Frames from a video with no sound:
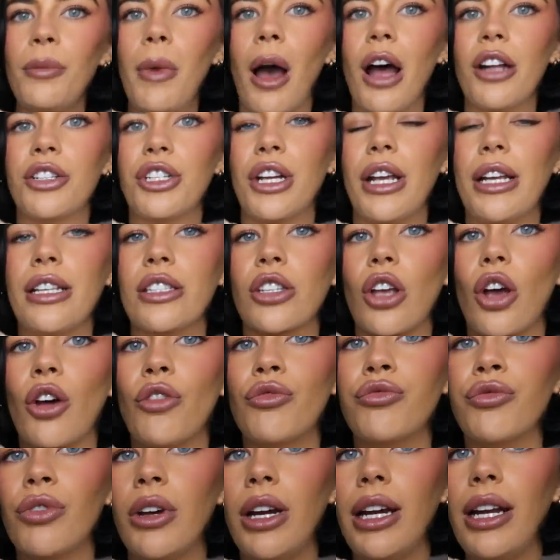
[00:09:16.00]
much. It's a
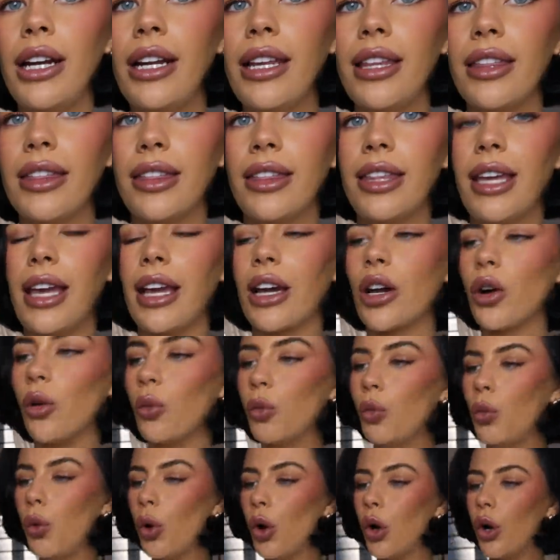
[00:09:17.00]
really thick
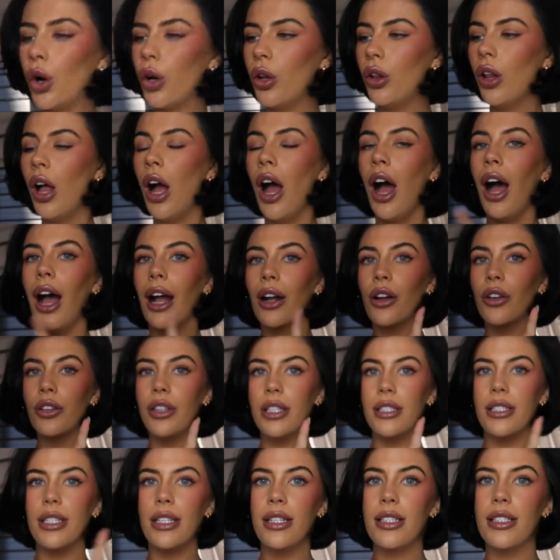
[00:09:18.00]
wool. I got
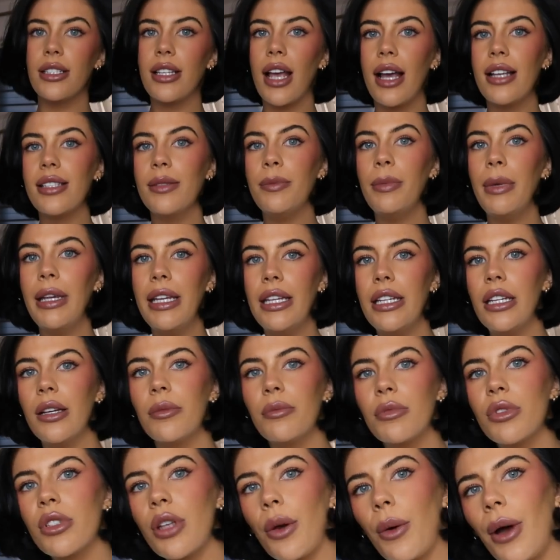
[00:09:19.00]
this in a size
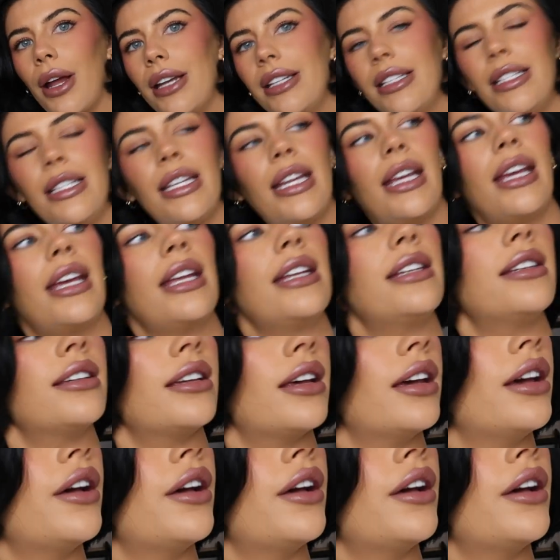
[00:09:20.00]
medium, so I did,